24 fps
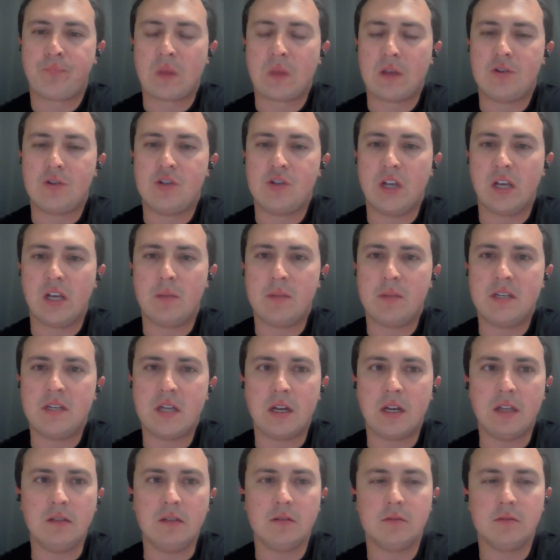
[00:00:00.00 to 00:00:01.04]
Jacob
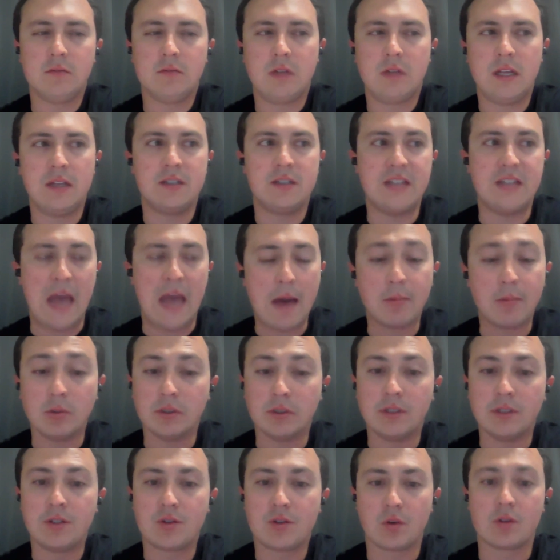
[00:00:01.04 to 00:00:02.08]
he had
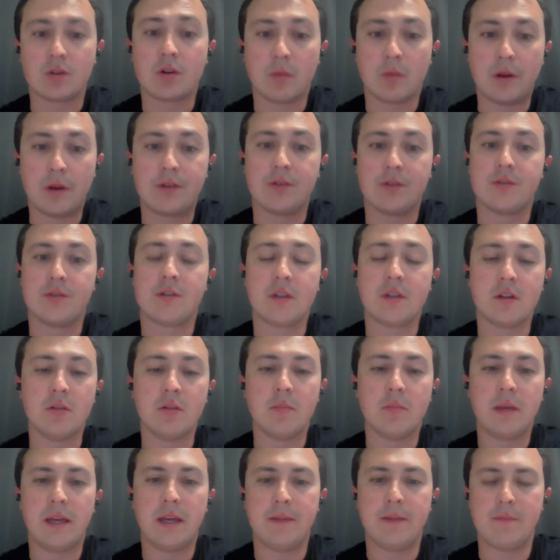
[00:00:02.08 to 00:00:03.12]
dabbled in short-term rentals a little
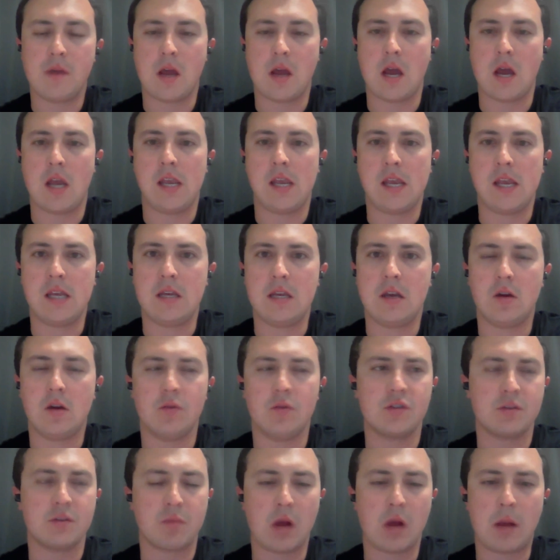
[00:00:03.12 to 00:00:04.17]
bit. He
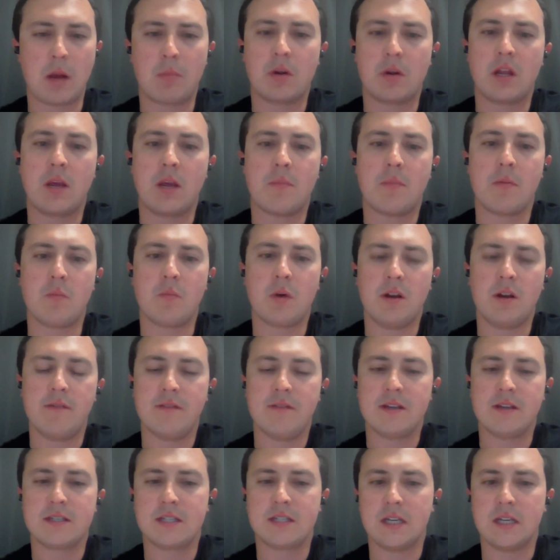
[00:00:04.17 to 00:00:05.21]
owns a property up in Buena
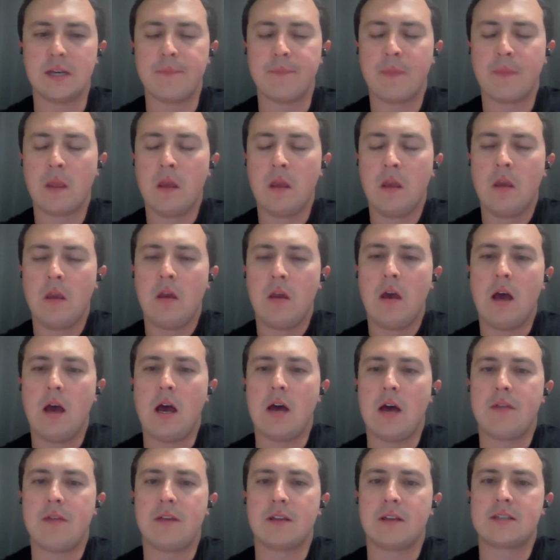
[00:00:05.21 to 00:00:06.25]
Vista,
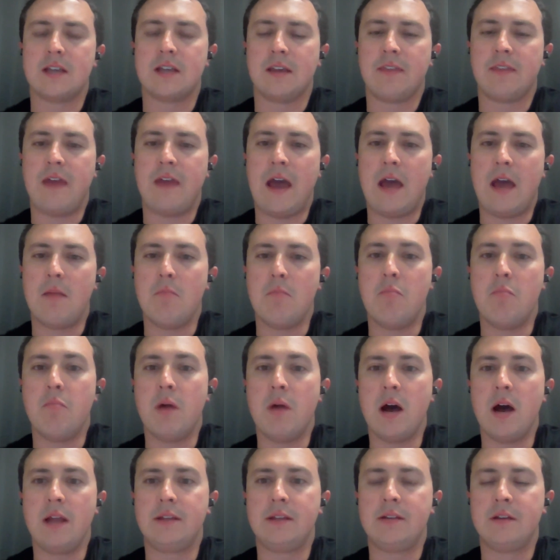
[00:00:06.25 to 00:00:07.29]
things like that.
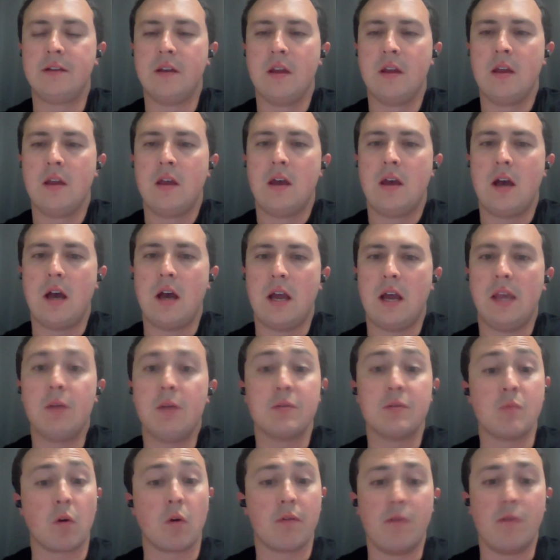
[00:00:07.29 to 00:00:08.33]
But he
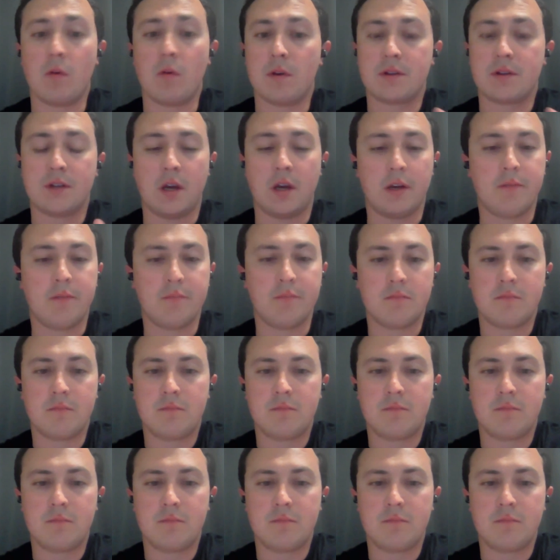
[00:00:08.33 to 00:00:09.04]
was more focused on